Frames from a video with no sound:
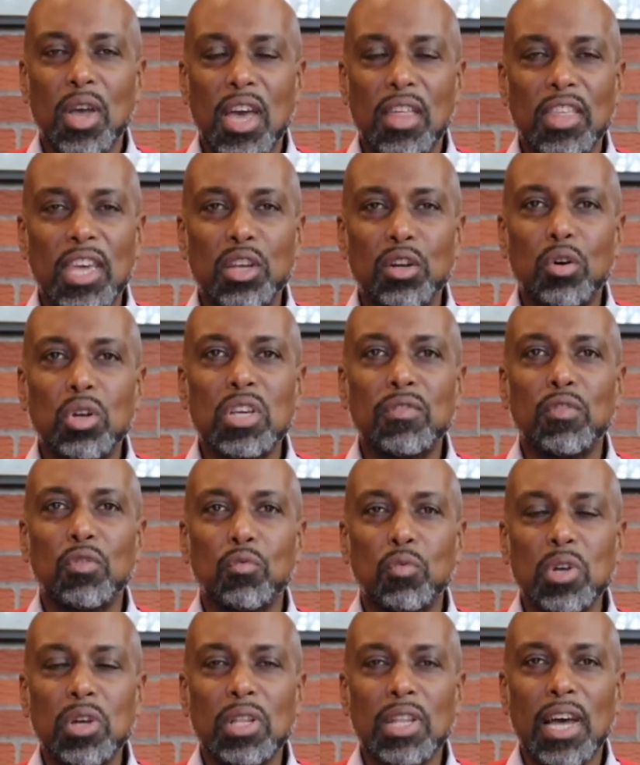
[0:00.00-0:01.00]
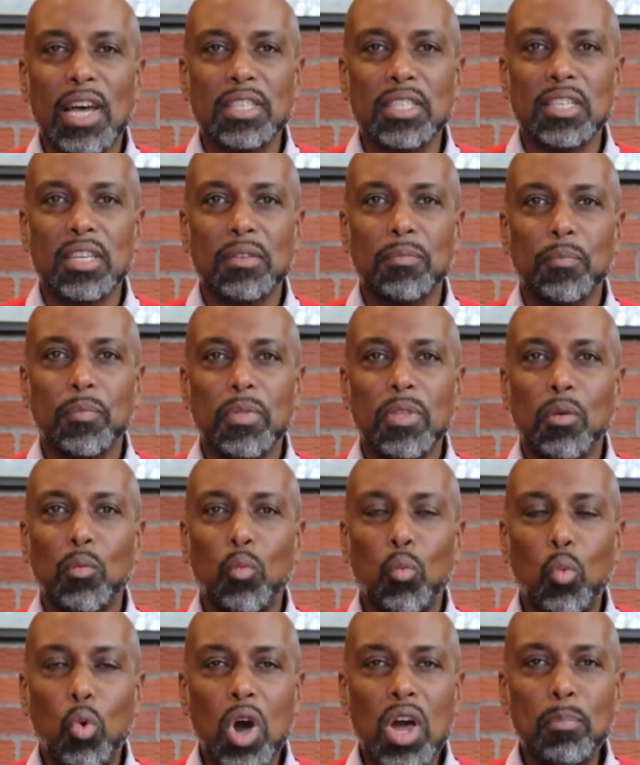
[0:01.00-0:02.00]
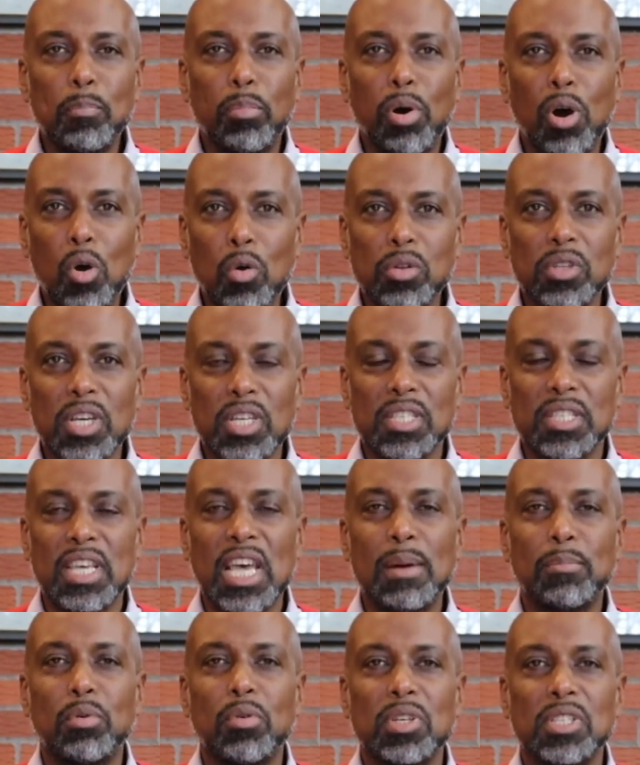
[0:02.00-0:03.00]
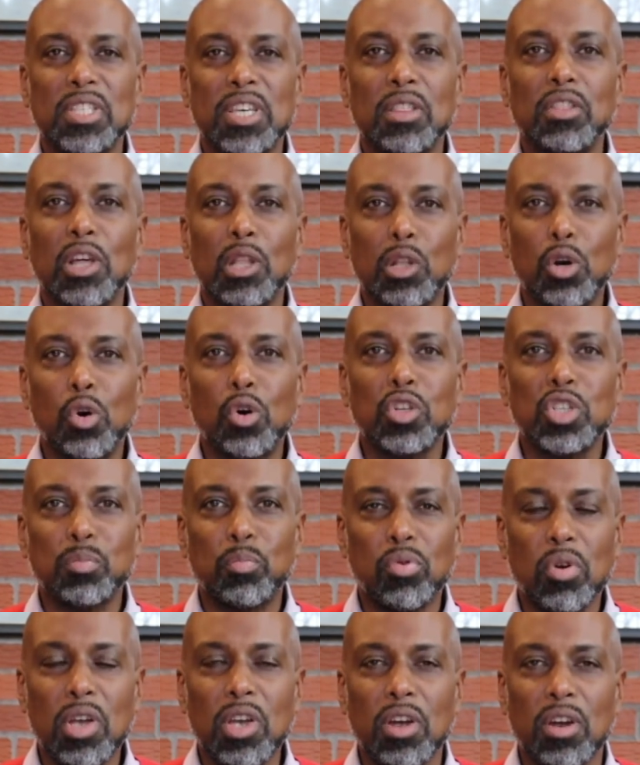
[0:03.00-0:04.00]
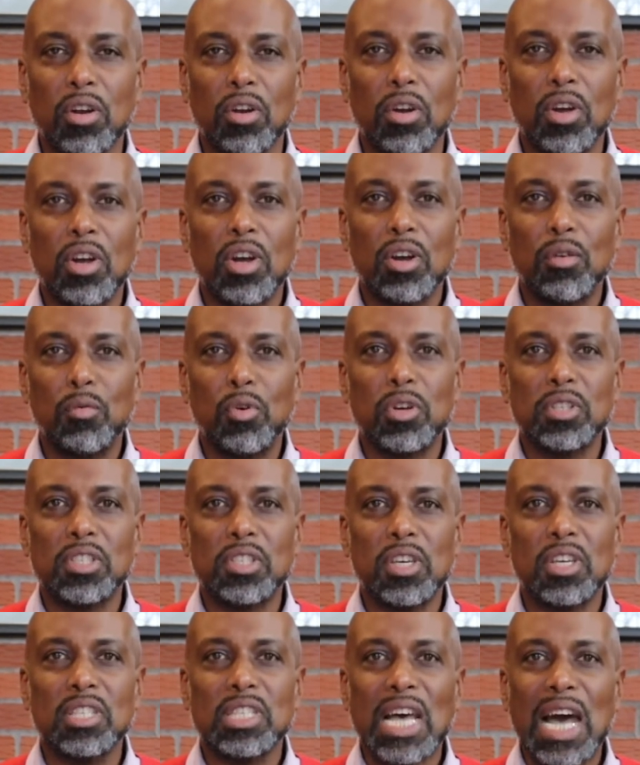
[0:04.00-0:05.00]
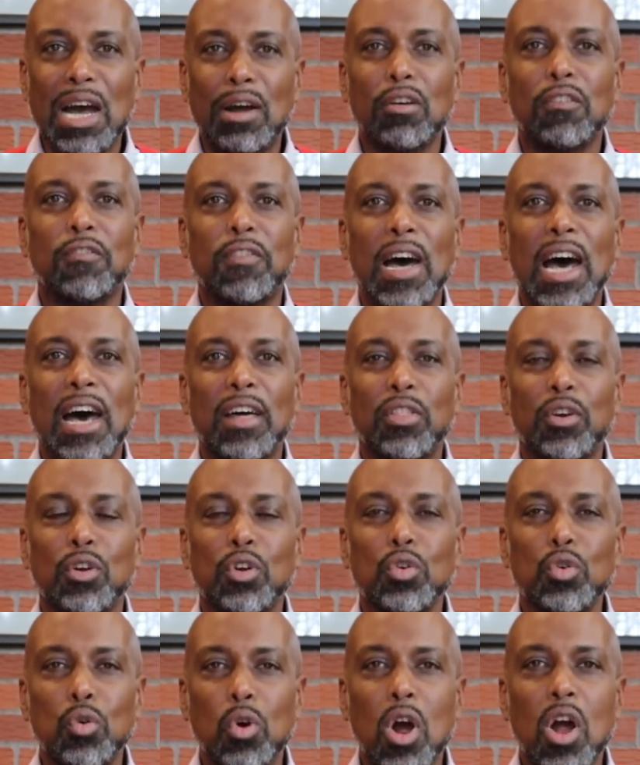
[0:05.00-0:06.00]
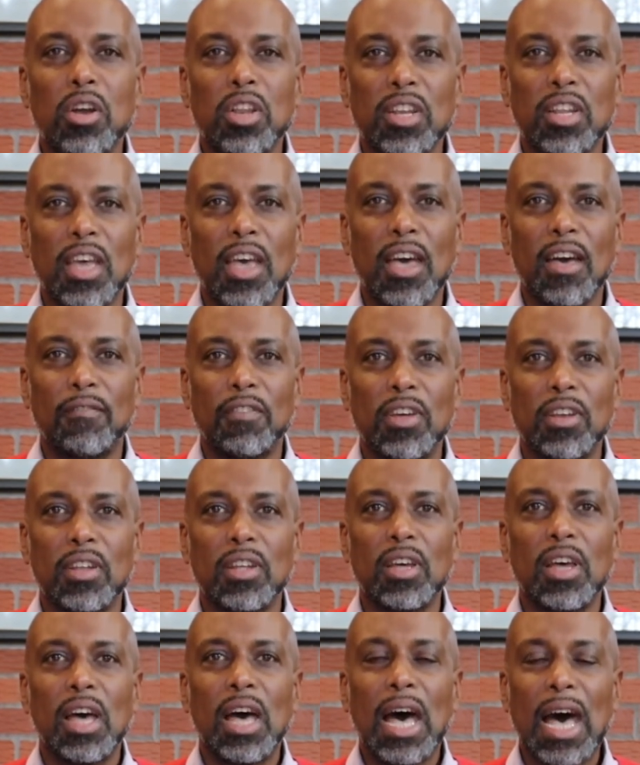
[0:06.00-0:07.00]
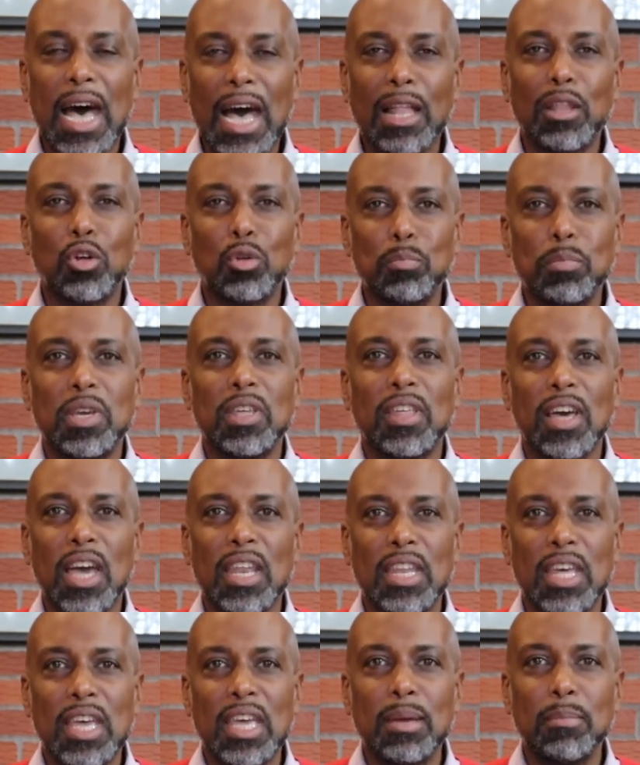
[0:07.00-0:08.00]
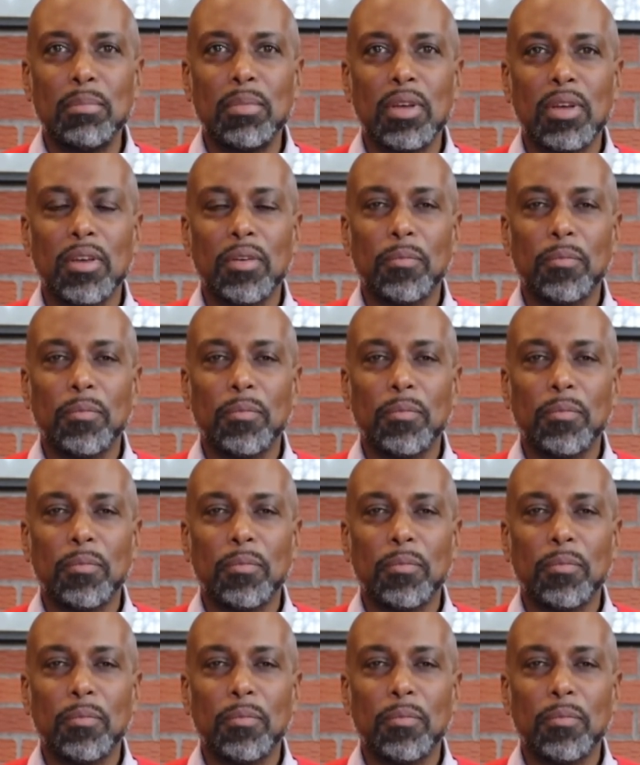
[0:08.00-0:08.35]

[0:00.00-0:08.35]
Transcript: and they don't even realize it. One potent example is in the Lord's Prayer, where it says, "Our Father who art in heaven, hallowed be thy name.